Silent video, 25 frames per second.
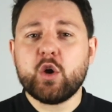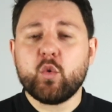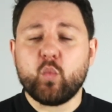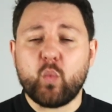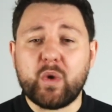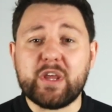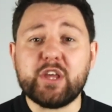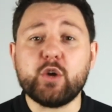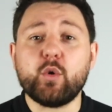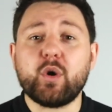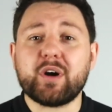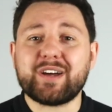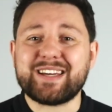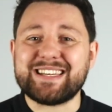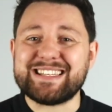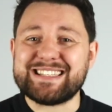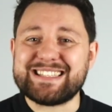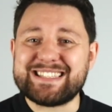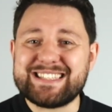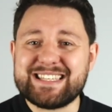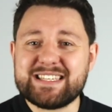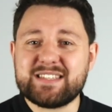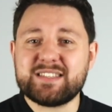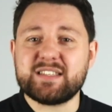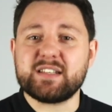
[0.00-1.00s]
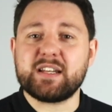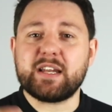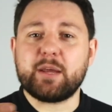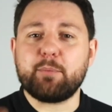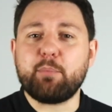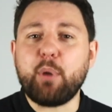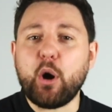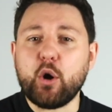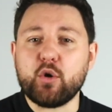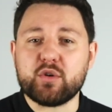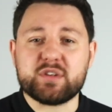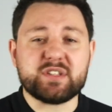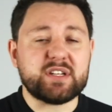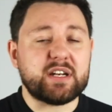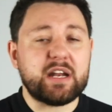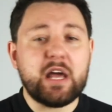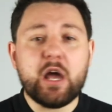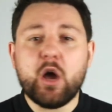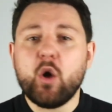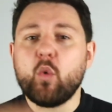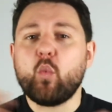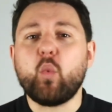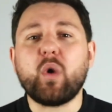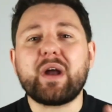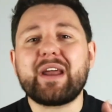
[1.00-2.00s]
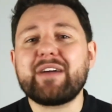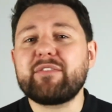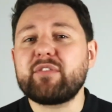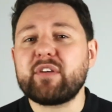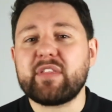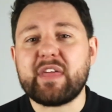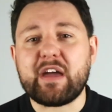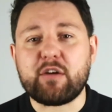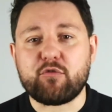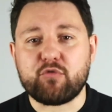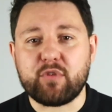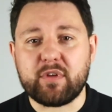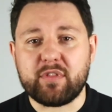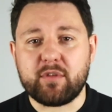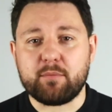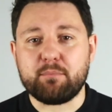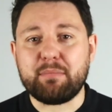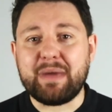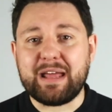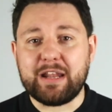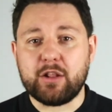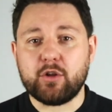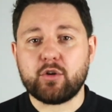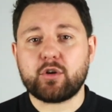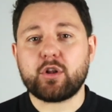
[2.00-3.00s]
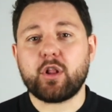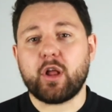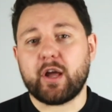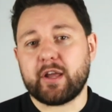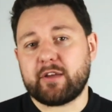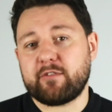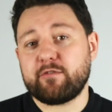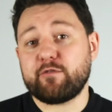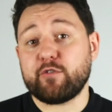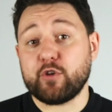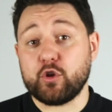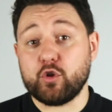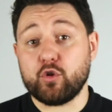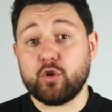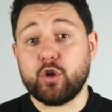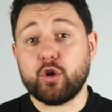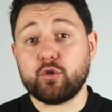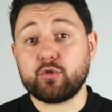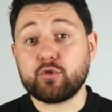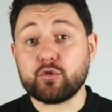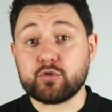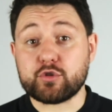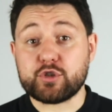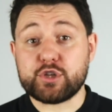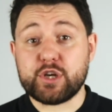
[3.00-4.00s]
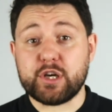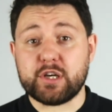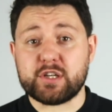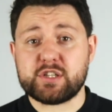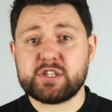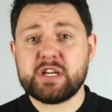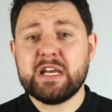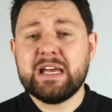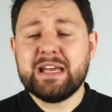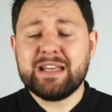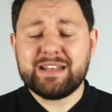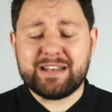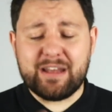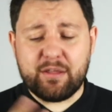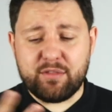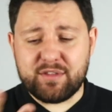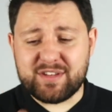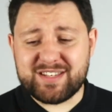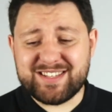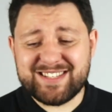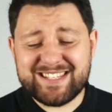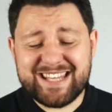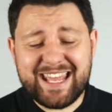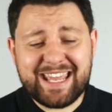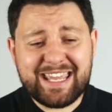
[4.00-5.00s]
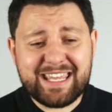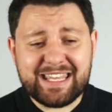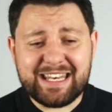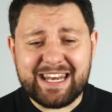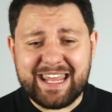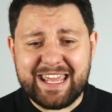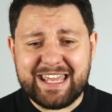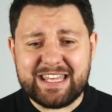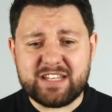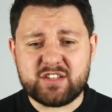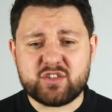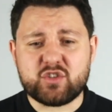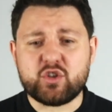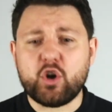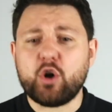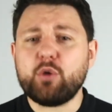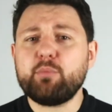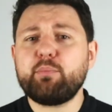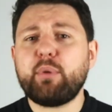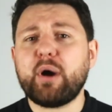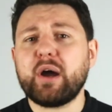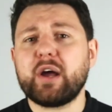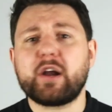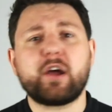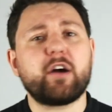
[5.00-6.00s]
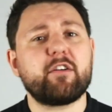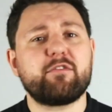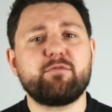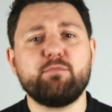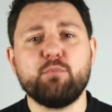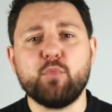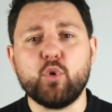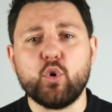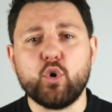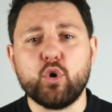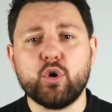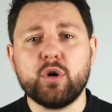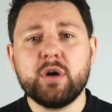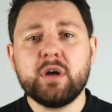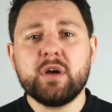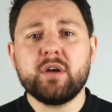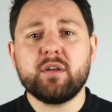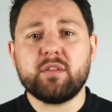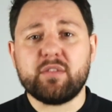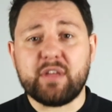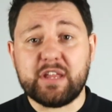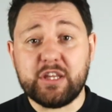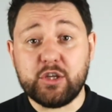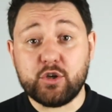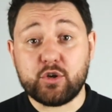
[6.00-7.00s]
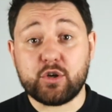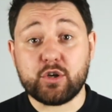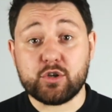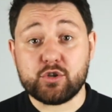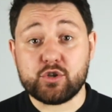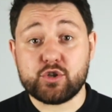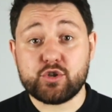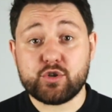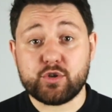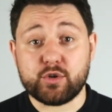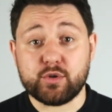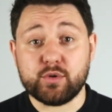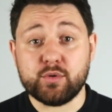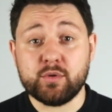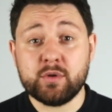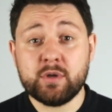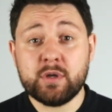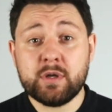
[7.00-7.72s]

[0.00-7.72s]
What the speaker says: when you are consistently posting whatever that rhythm may look like for your local church. Now, the second is don't bite off more than you can chew.